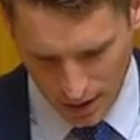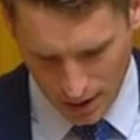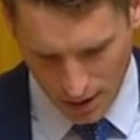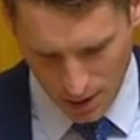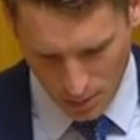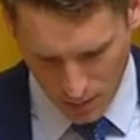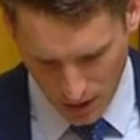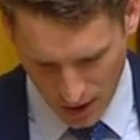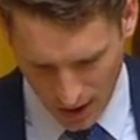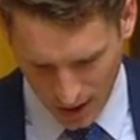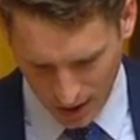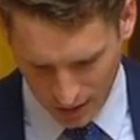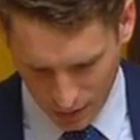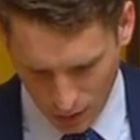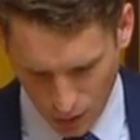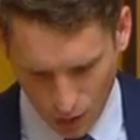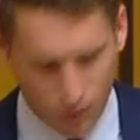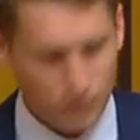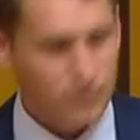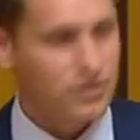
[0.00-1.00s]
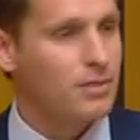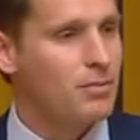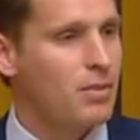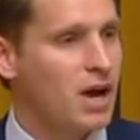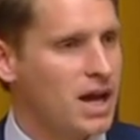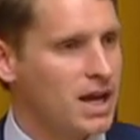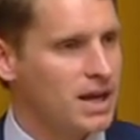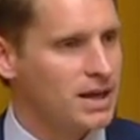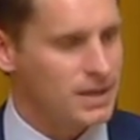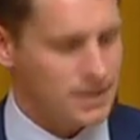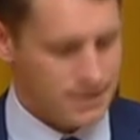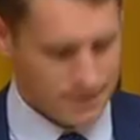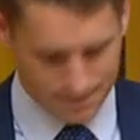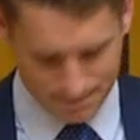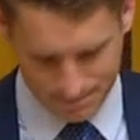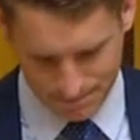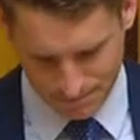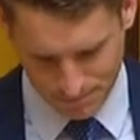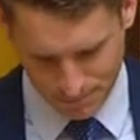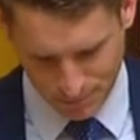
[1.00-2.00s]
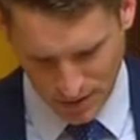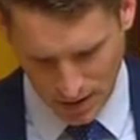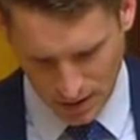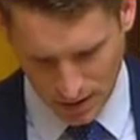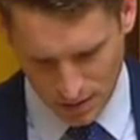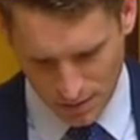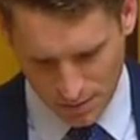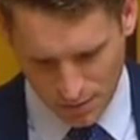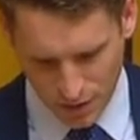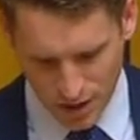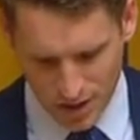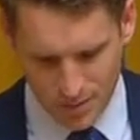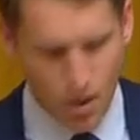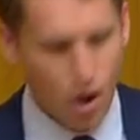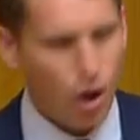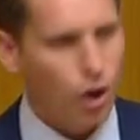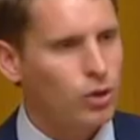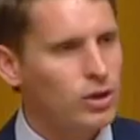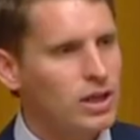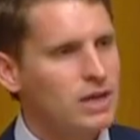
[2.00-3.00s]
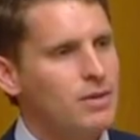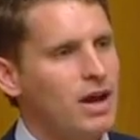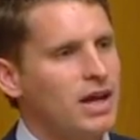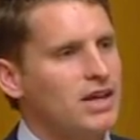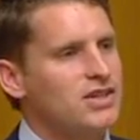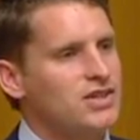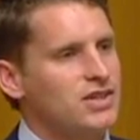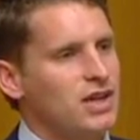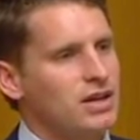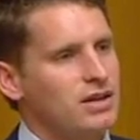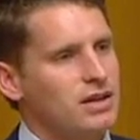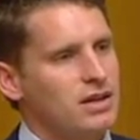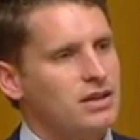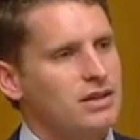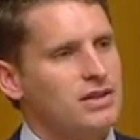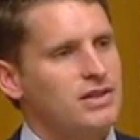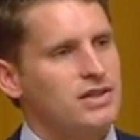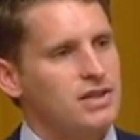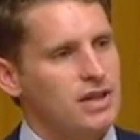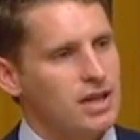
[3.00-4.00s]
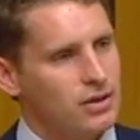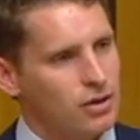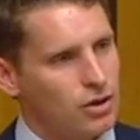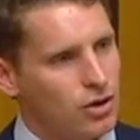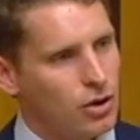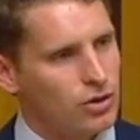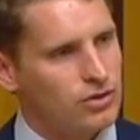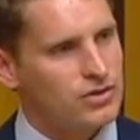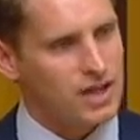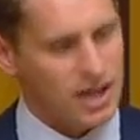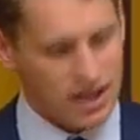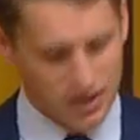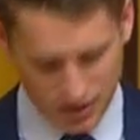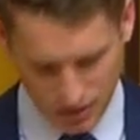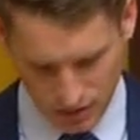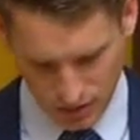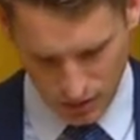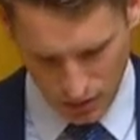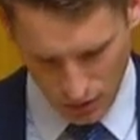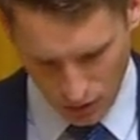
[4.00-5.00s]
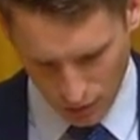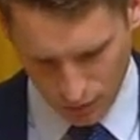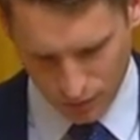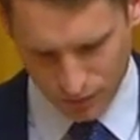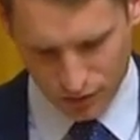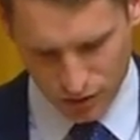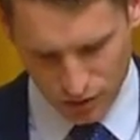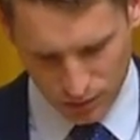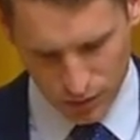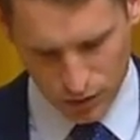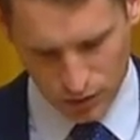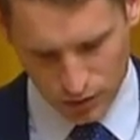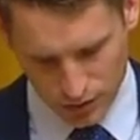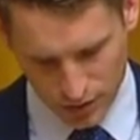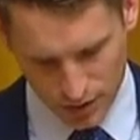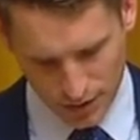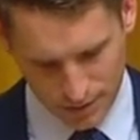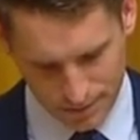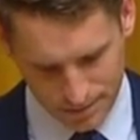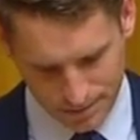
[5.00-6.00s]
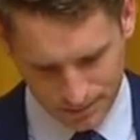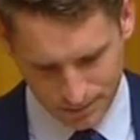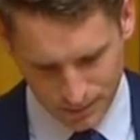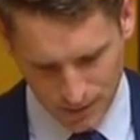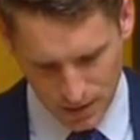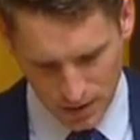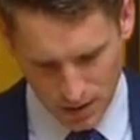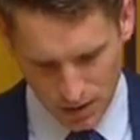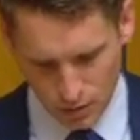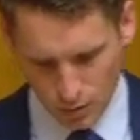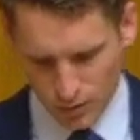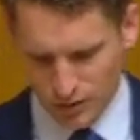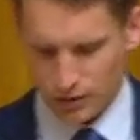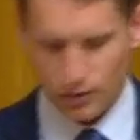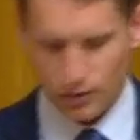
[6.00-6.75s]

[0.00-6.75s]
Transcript: a part of the main. Freedom only makes sense in the context of community. We